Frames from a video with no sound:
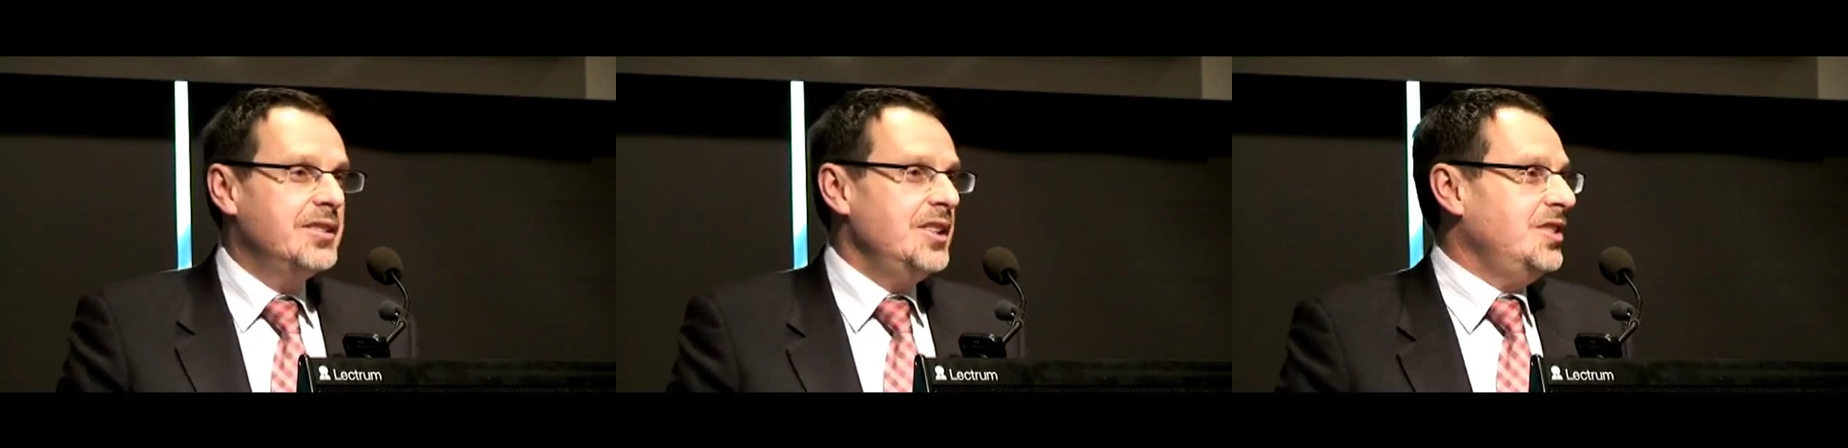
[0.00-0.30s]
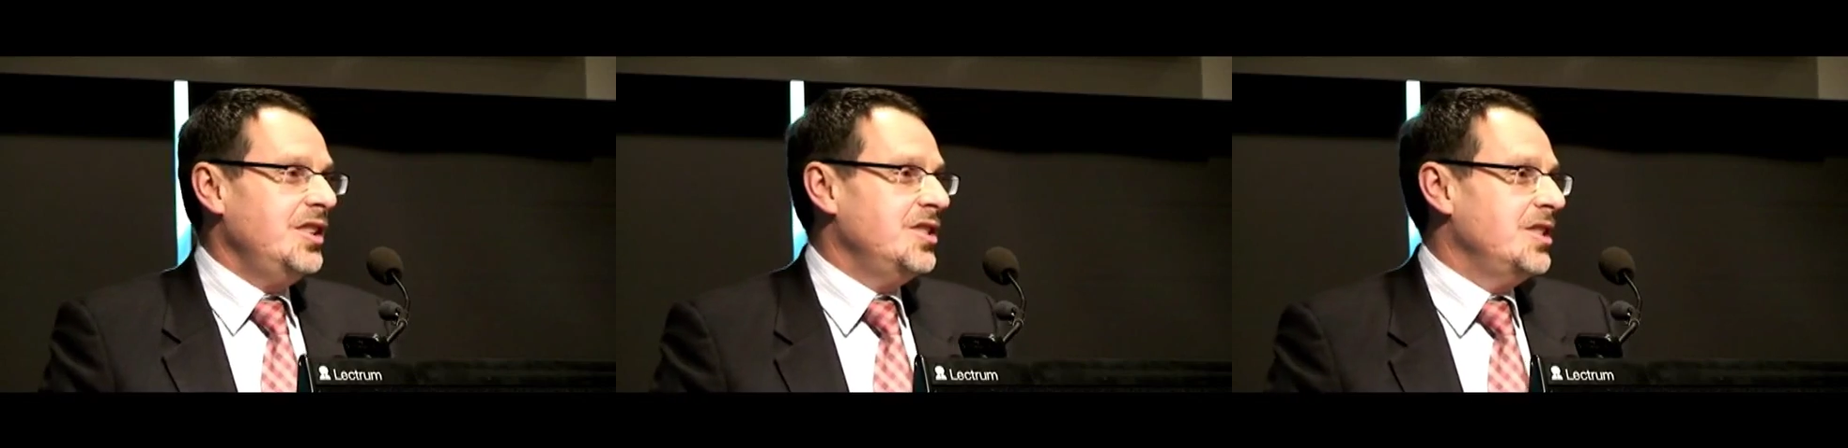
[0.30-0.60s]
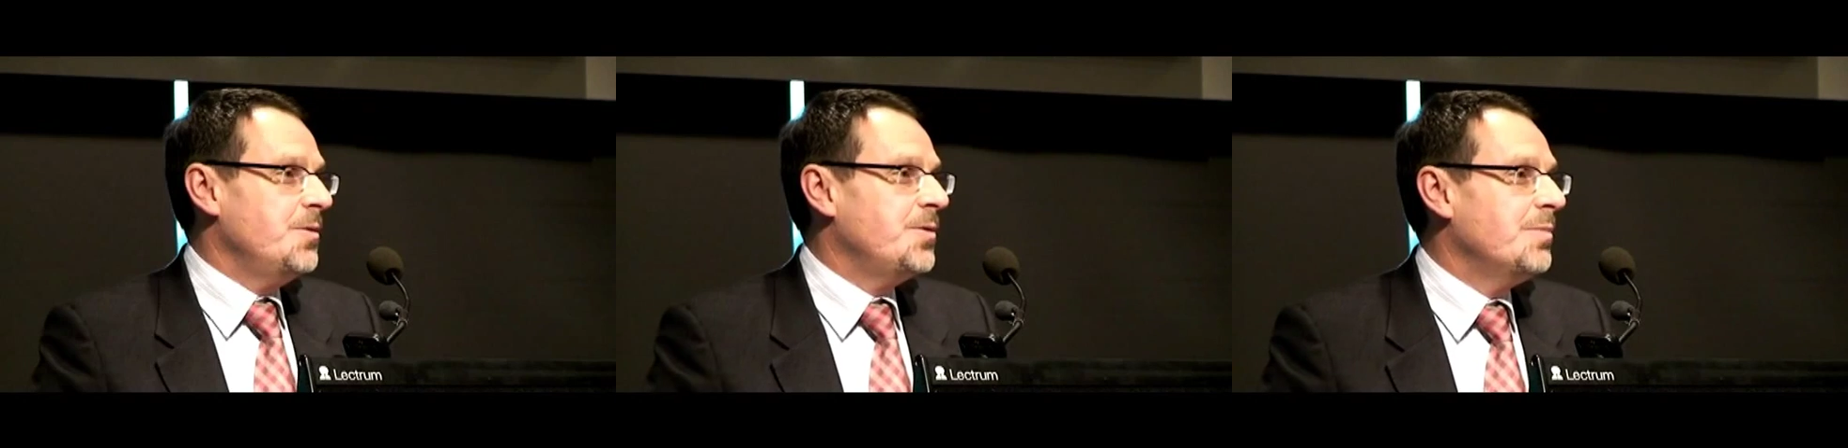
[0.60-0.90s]
This
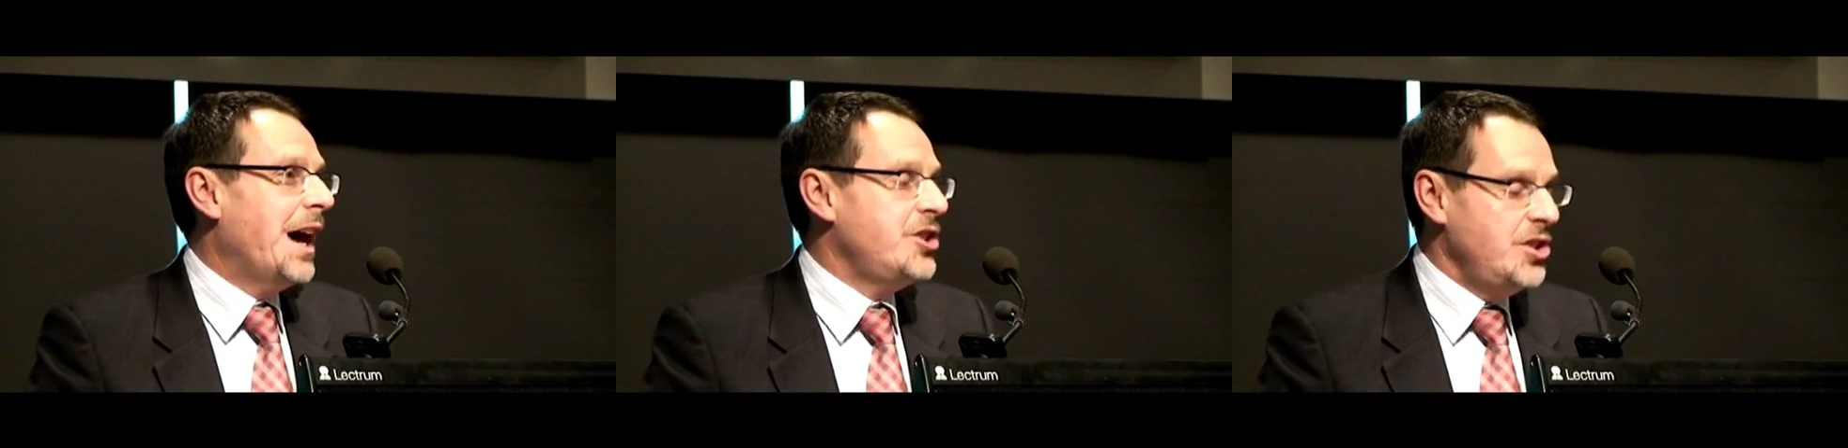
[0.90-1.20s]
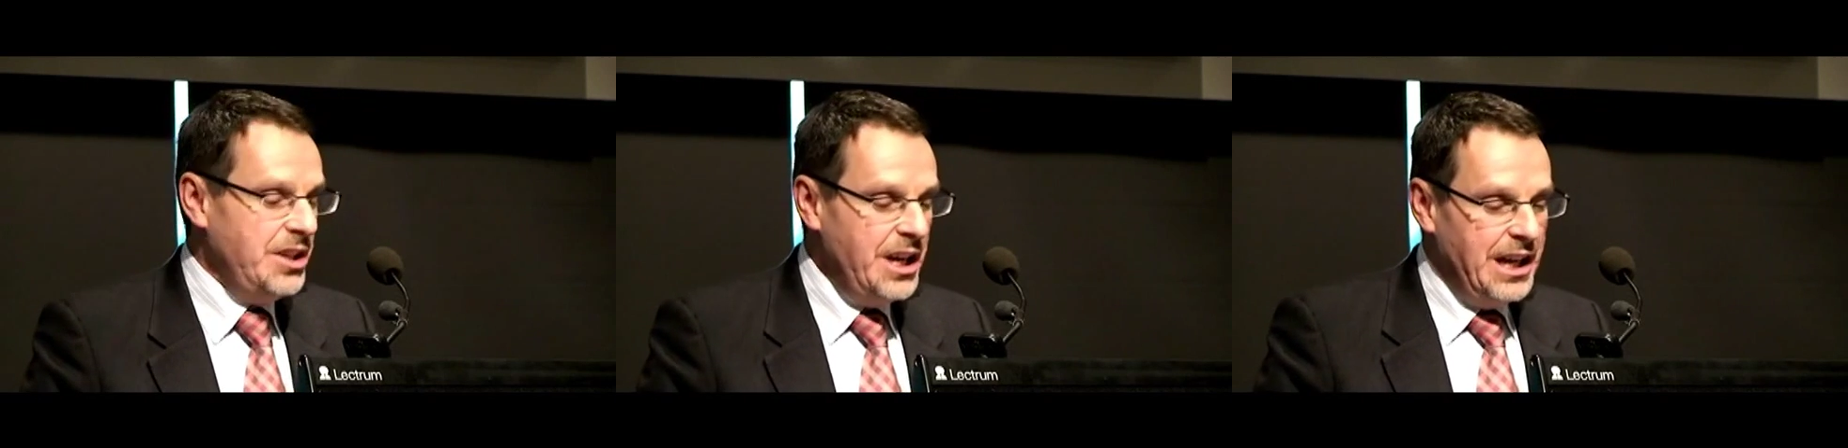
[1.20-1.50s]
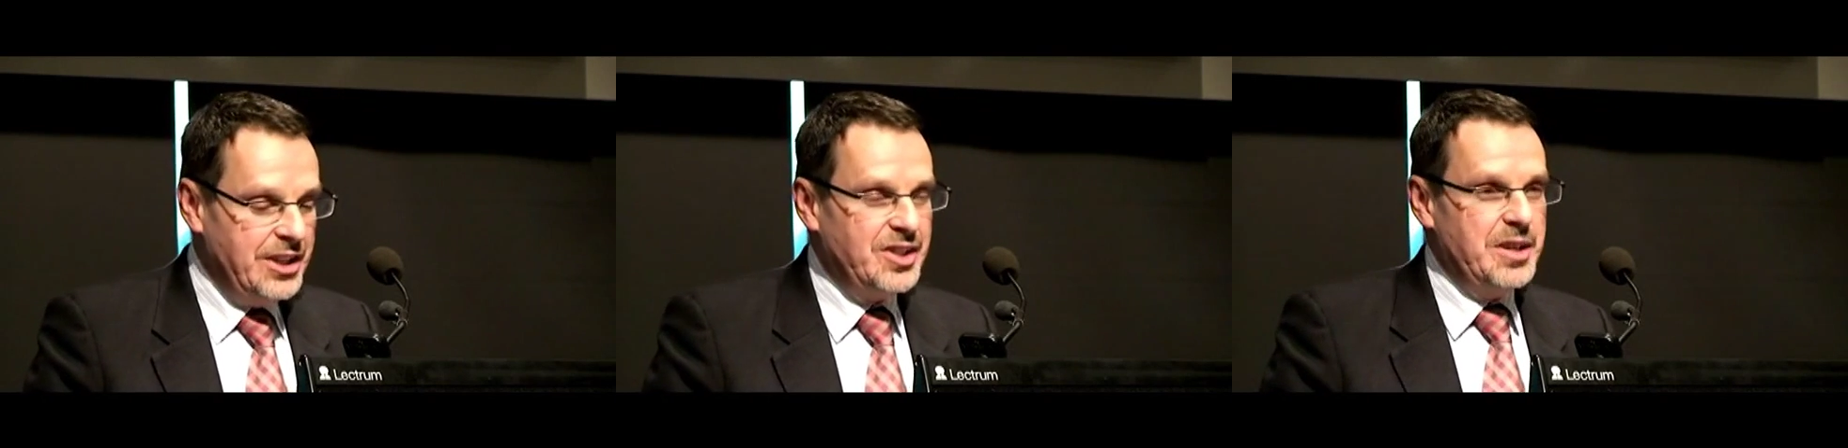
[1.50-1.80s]
isn't information,
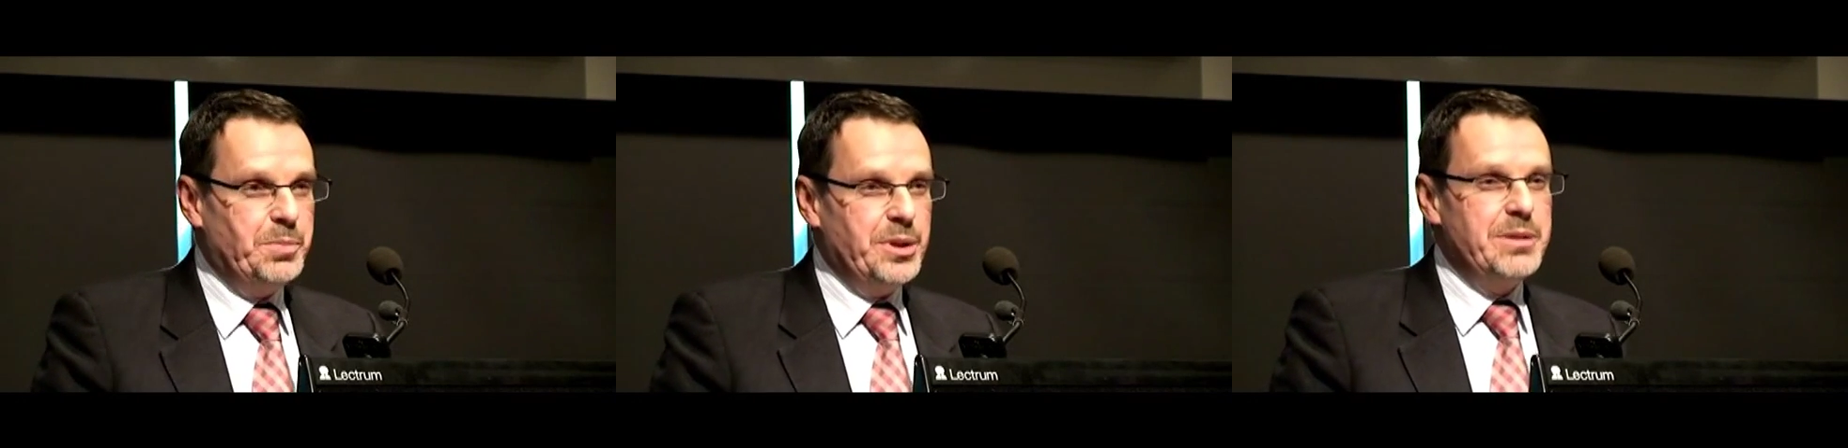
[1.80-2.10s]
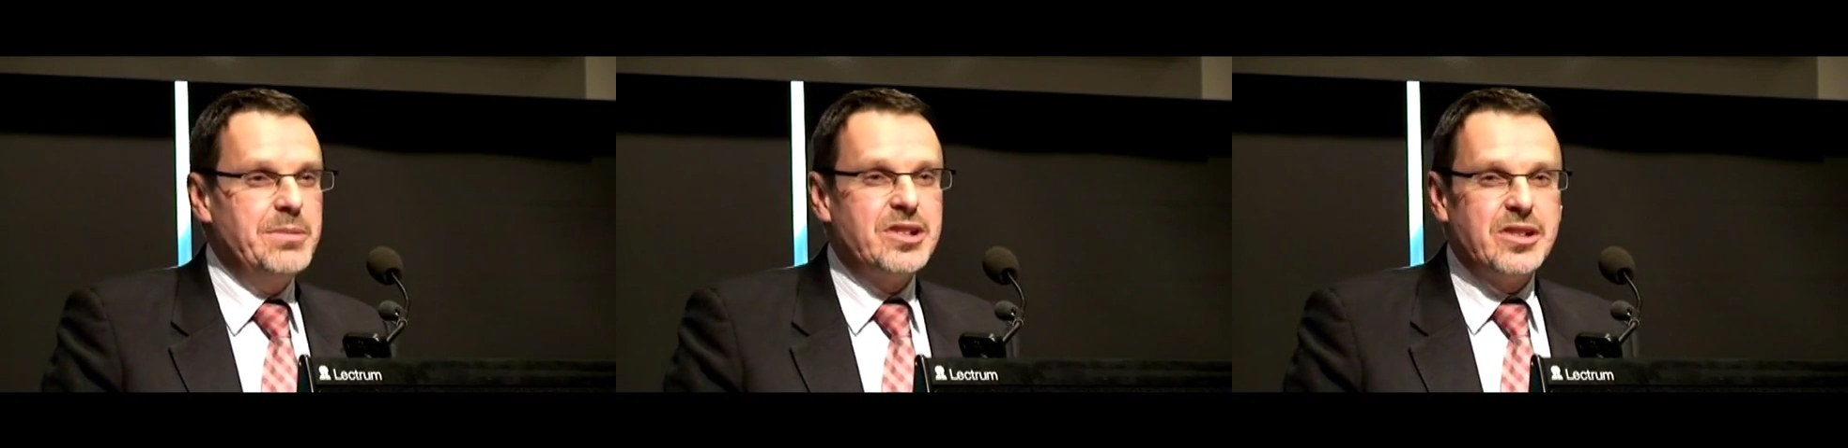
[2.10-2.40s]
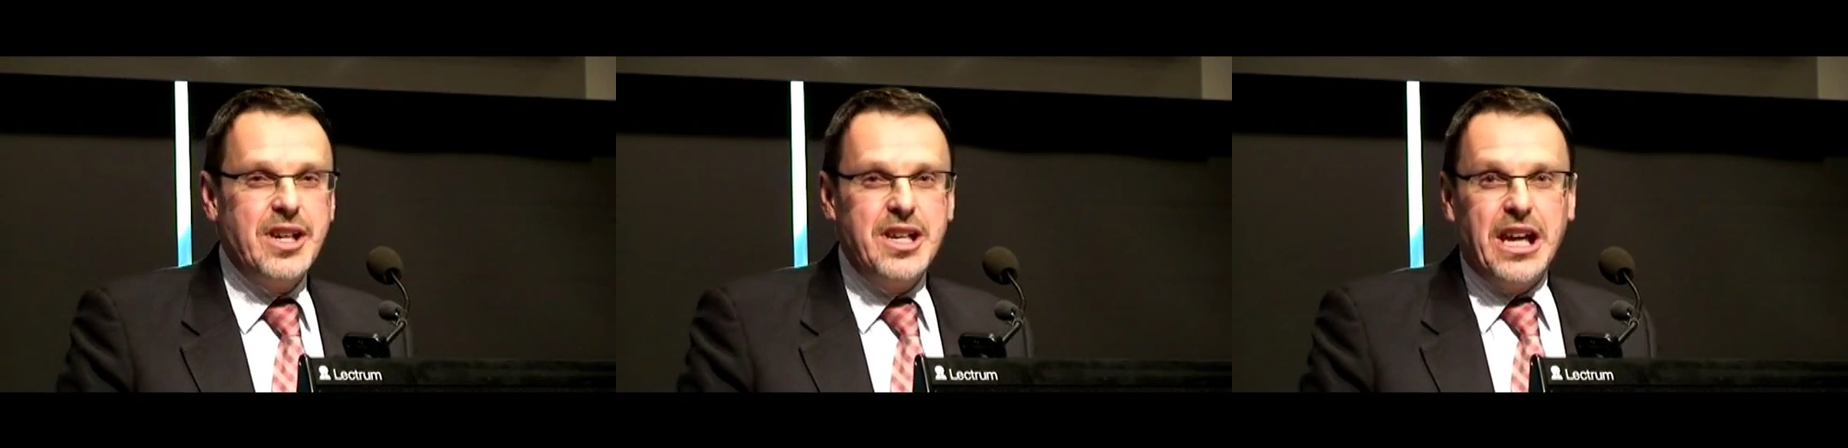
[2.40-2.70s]
it's simply
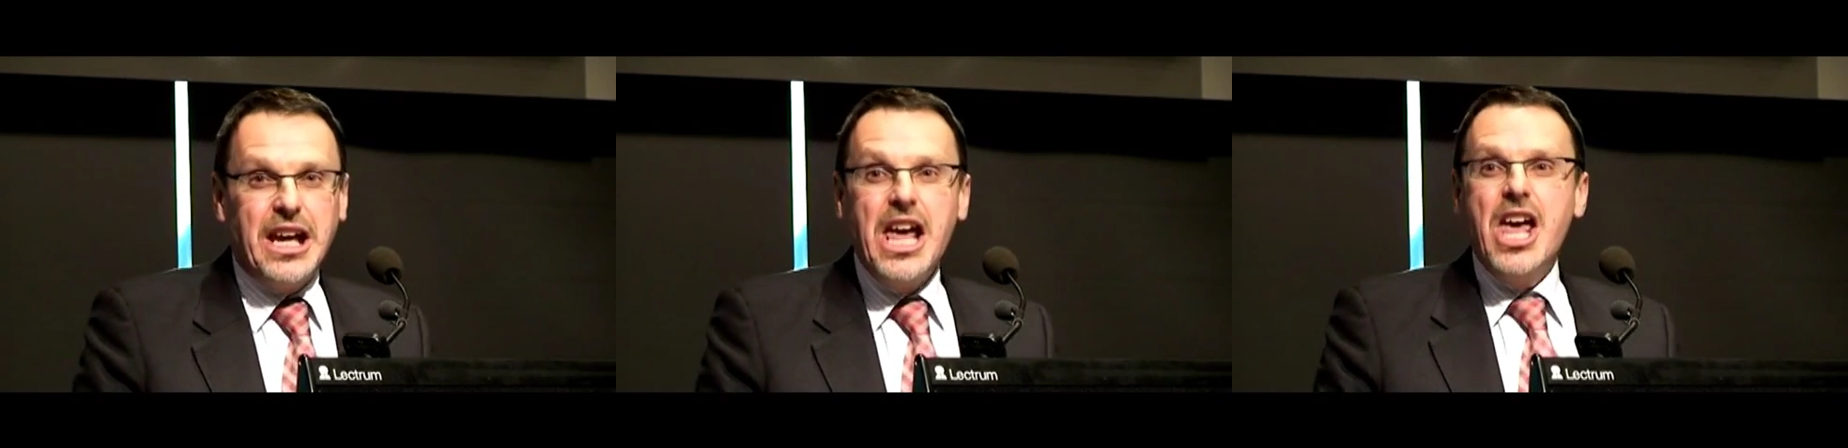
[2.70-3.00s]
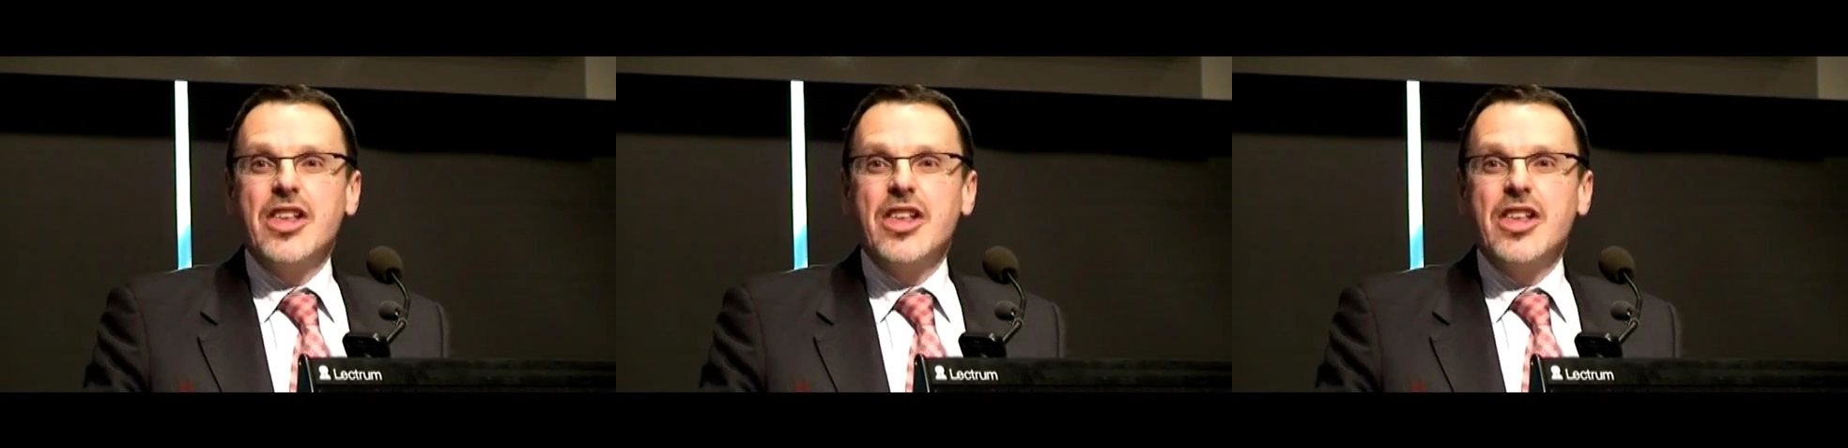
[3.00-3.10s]
misleading.